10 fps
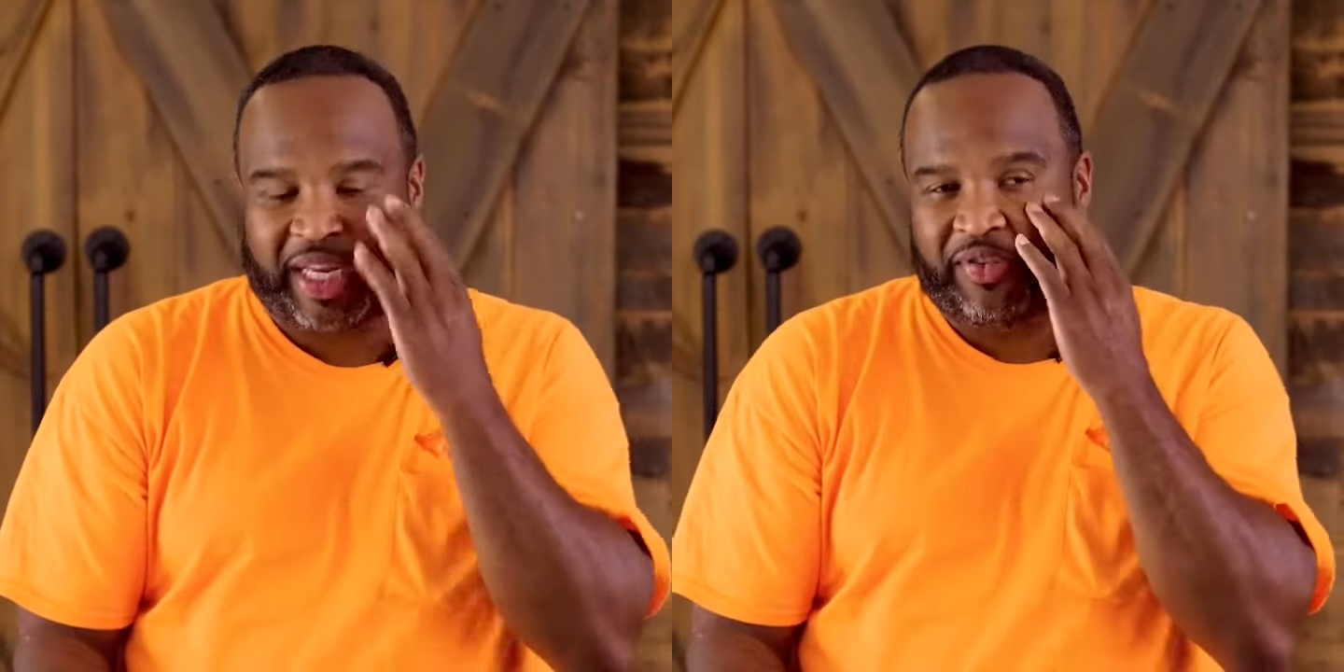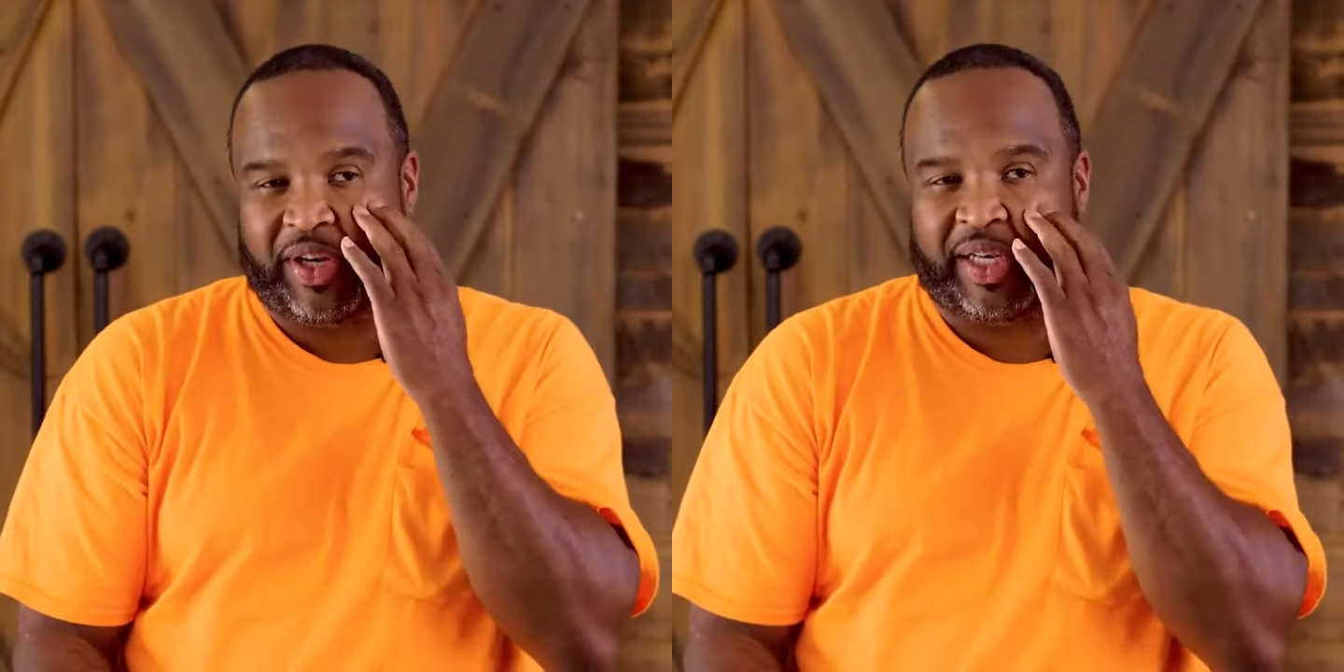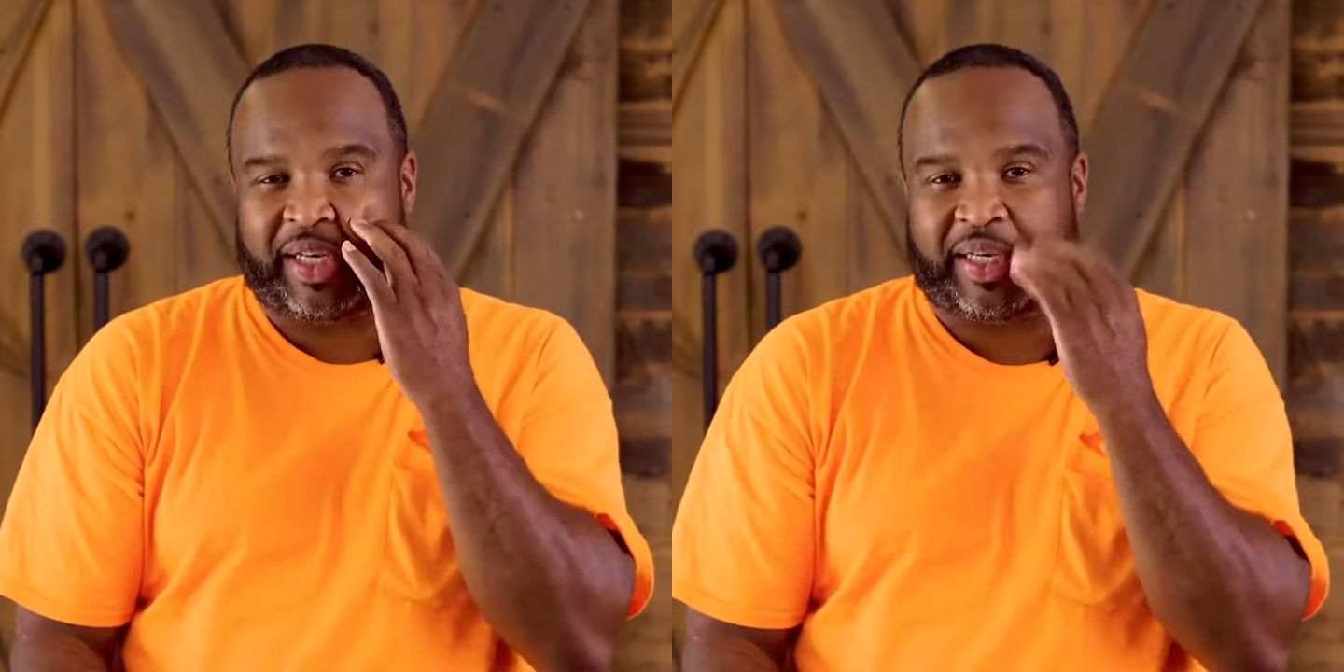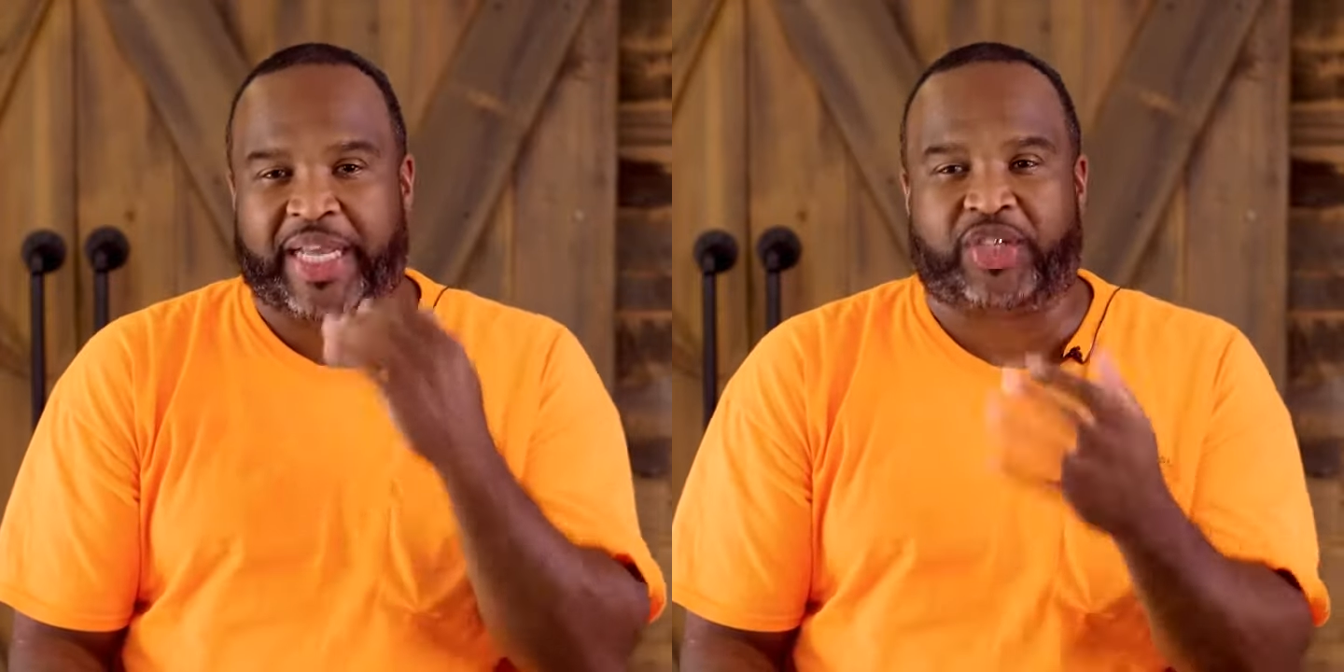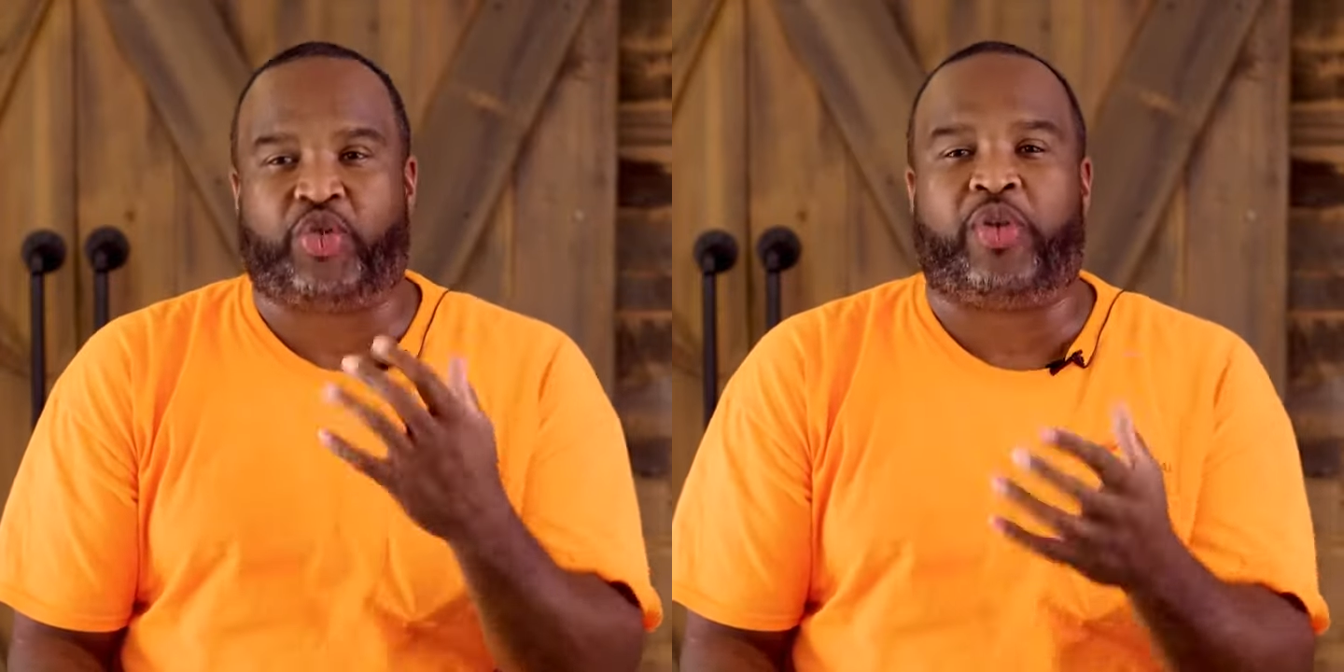even
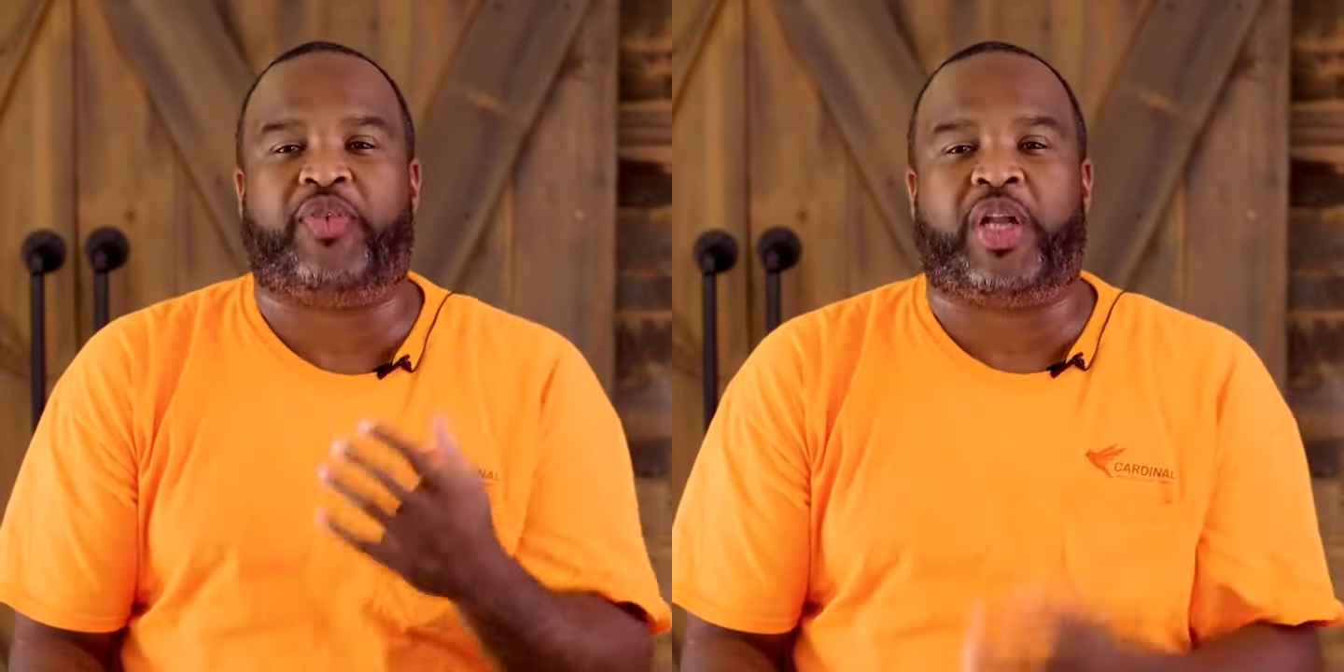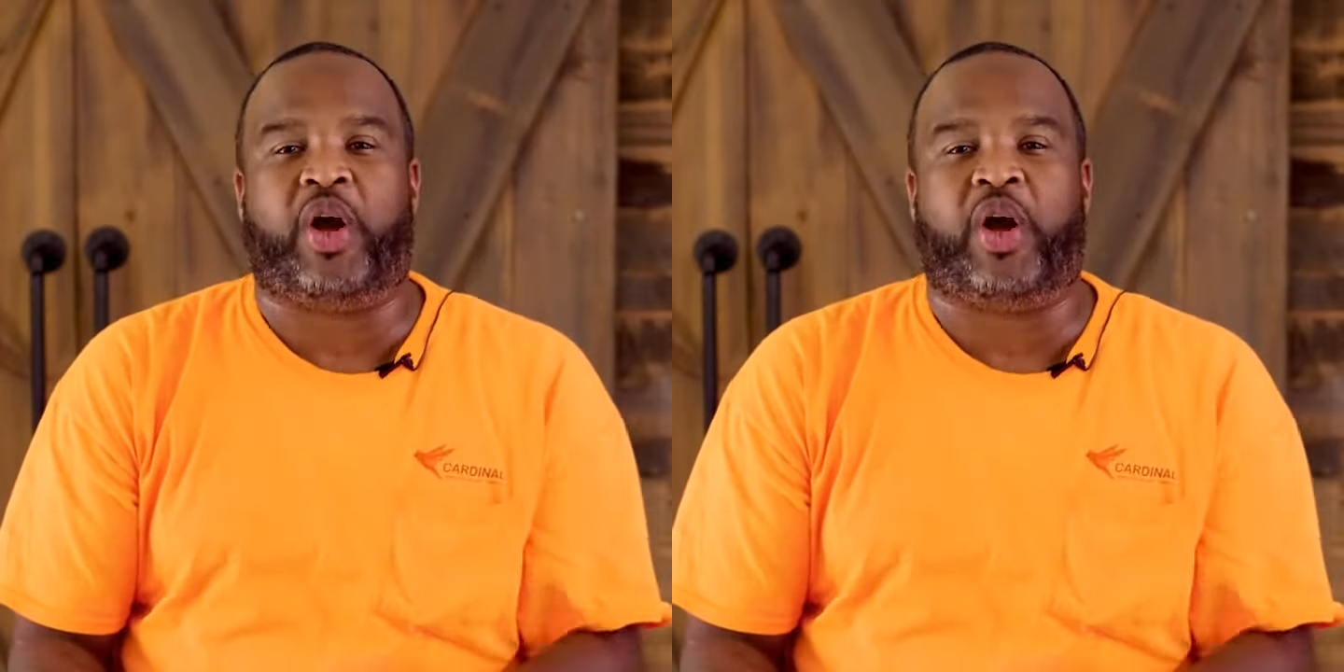that short of a